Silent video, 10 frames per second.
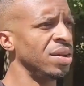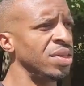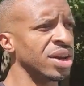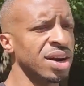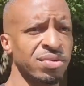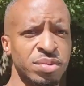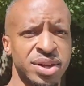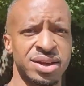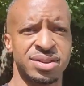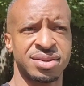the
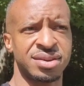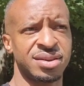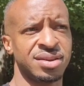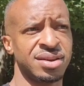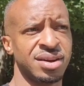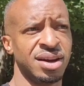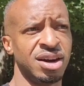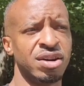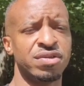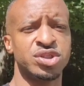government
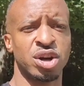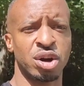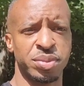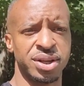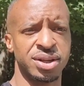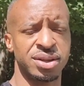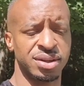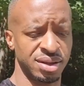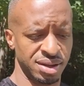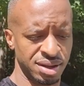of Germany
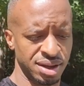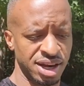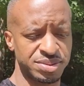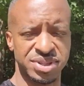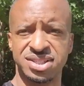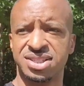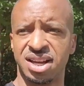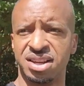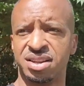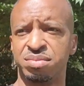has been
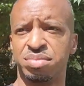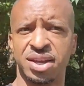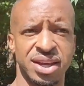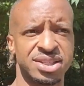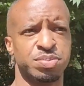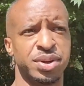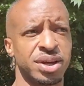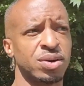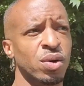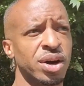selling its
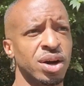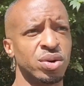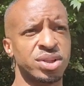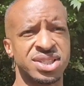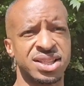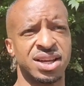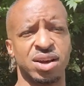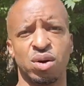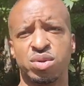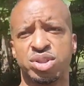Bitcoin holdings. I think it
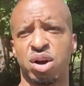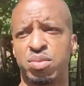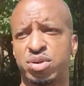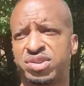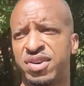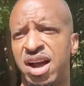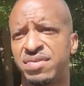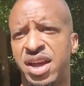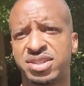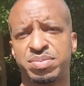holds almost
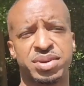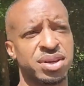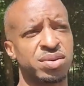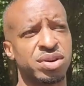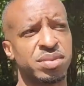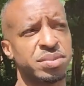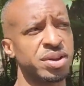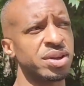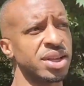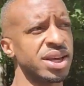5,000 Bitcoin, maybe a
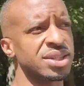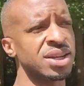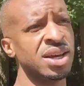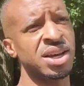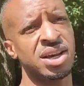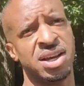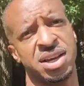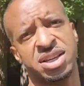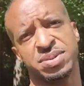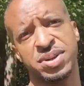little less.
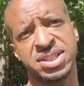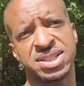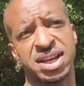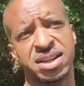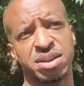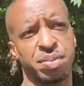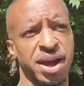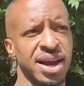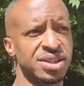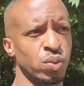It's been selling the
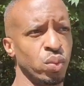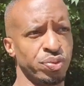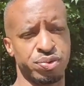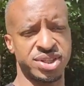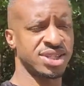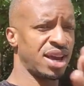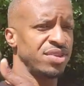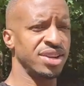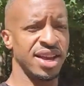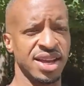past
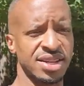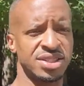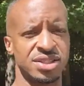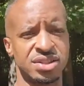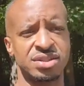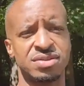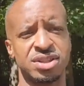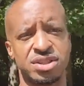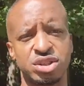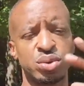seven days to,
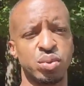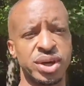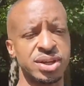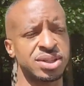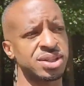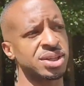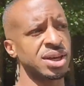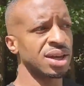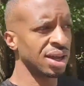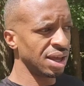to two weeks.
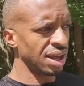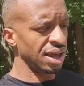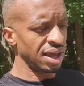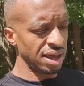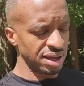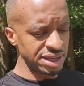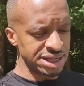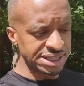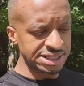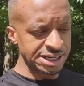
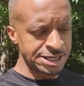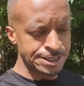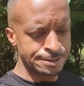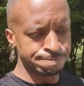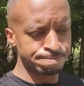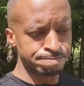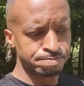And um,